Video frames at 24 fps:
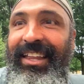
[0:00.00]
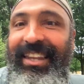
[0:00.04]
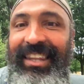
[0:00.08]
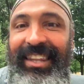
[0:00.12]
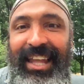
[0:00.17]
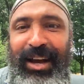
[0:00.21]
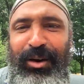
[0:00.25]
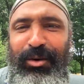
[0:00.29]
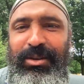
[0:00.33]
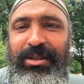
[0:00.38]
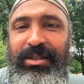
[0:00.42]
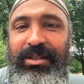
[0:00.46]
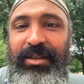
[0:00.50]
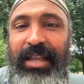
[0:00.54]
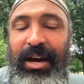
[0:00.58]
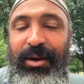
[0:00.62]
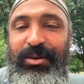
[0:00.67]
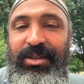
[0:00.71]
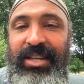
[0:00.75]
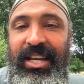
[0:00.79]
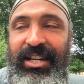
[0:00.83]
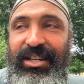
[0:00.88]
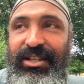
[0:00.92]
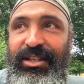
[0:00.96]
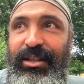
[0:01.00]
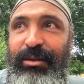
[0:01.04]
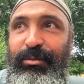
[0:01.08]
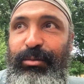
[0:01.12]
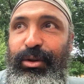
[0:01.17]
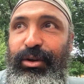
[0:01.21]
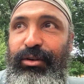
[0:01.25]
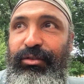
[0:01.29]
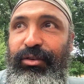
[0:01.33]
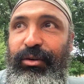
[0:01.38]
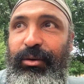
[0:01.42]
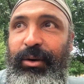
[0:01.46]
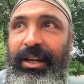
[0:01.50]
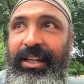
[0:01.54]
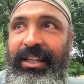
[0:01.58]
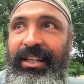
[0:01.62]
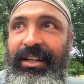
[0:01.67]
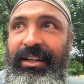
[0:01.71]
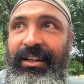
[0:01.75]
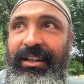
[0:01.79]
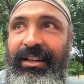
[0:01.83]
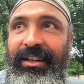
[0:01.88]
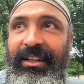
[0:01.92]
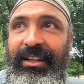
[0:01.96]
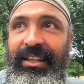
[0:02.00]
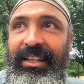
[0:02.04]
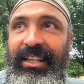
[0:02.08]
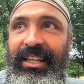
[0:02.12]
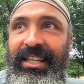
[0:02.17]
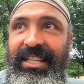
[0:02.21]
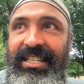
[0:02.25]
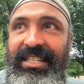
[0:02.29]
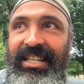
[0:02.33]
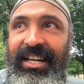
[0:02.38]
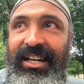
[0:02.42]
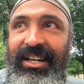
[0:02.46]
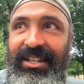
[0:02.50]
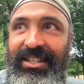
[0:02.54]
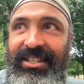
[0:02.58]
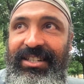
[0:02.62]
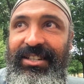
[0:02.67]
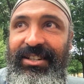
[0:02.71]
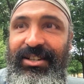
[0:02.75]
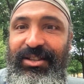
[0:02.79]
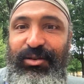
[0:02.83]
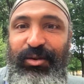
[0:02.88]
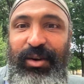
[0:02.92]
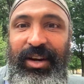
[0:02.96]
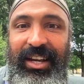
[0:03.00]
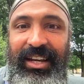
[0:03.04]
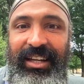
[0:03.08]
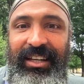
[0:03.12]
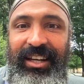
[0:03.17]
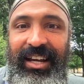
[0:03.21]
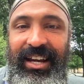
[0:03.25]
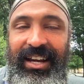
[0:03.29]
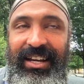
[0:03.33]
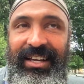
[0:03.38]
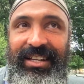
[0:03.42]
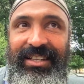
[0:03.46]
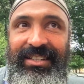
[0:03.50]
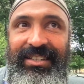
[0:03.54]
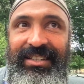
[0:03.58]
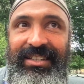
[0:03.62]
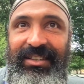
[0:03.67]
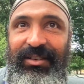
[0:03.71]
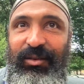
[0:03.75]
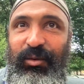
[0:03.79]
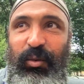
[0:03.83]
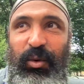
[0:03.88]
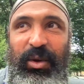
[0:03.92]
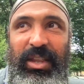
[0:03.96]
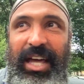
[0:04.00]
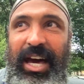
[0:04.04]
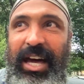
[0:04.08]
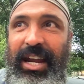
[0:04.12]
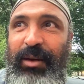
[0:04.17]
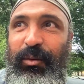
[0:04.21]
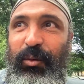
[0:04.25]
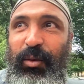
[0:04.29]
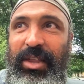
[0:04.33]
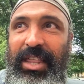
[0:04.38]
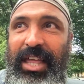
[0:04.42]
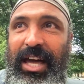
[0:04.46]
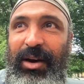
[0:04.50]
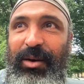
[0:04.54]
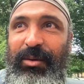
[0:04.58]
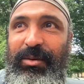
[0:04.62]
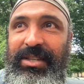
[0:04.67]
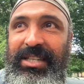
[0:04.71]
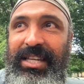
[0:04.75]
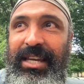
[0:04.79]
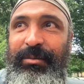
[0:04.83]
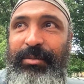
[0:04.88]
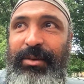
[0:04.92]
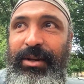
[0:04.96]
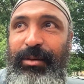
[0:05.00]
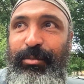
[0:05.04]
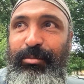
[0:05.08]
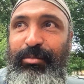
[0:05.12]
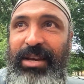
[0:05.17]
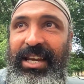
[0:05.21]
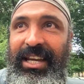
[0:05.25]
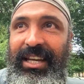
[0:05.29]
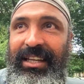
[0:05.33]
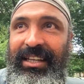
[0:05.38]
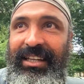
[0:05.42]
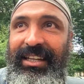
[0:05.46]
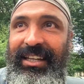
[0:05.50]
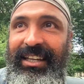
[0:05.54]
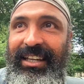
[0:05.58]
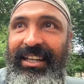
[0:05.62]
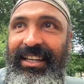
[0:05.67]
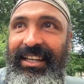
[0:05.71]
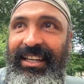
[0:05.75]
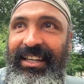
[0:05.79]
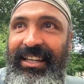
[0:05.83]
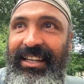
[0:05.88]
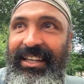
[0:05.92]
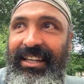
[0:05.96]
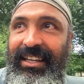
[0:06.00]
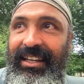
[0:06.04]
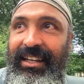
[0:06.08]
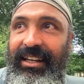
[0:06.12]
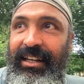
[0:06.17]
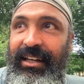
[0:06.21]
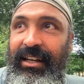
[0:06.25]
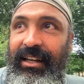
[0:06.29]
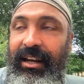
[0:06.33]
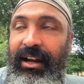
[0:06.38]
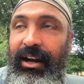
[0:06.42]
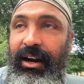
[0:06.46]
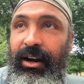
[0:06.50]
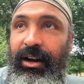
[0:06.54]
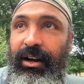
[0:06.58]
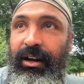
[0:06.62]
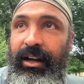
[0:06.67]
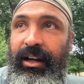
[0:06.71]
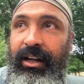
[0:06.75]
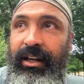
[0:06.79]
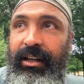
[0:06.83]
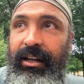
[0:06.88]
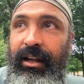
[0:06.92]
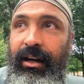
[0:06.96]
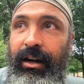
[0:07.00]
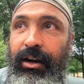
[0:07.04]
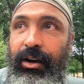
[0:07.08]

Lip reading: that was actually beautiful right there. Is youngsters recognized without skipping a beat. All right.